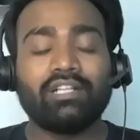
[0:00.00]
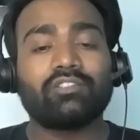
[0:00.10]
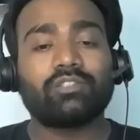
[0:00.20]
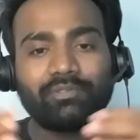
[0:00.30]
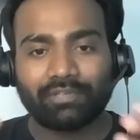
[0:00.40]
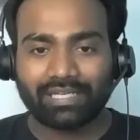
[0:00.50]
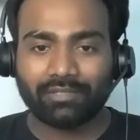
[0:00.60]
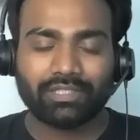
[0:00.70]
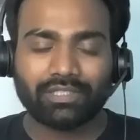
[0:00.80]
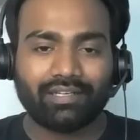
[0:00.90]
So before I
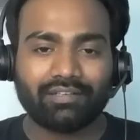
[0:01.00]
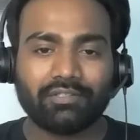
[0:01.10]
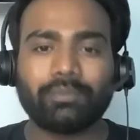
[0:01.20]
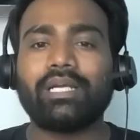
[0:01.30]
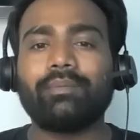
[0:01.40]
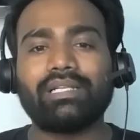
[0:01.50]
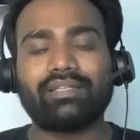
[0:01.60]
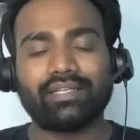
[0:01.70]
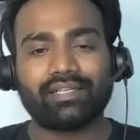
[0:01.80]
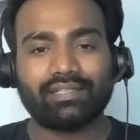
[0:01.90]
go there, you might be
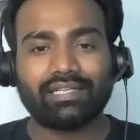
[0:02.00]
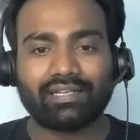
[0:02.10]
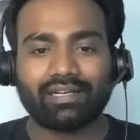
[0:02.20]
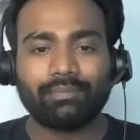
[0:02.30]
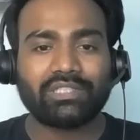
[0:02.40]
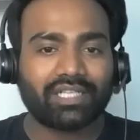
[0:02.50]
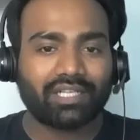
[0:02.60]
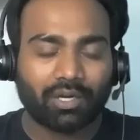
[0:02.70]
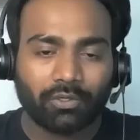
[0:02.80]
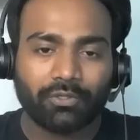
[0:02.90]
thinking that Abhishek,
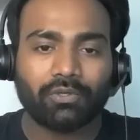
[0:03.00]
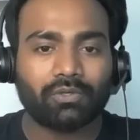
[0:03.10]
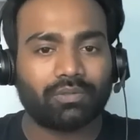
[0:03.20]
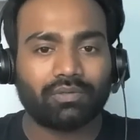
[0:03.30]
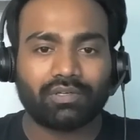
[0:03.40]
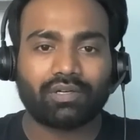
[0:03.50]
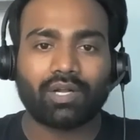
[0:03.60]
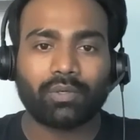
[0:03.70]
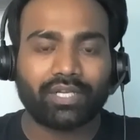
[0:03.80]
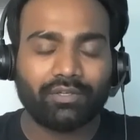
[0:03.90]
how do you know or
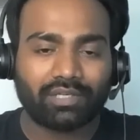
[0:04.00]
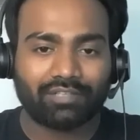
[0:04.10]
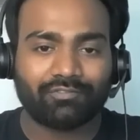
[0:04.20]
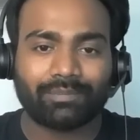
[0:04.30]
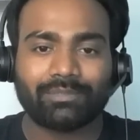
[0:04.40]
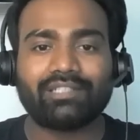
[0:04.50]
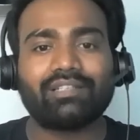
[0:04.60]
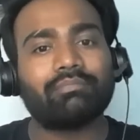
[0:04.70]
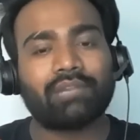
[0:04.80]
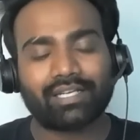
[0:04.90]
how can you confirm that
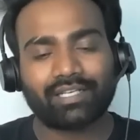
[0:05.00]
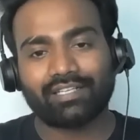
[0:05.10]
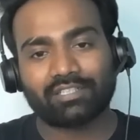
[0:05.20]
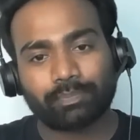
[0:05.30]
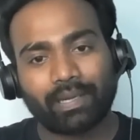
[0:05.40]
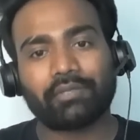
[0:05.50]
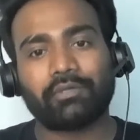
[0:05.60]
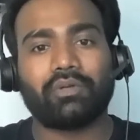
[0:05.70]
the market is back to